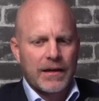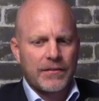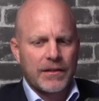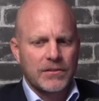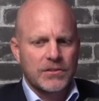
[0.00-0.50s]

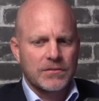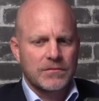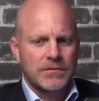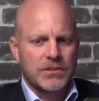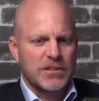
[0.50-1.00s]
And then
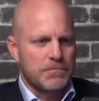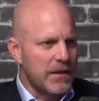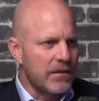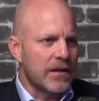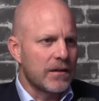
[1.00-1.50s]
just
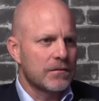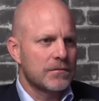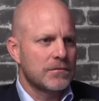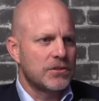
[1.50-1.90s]
be there.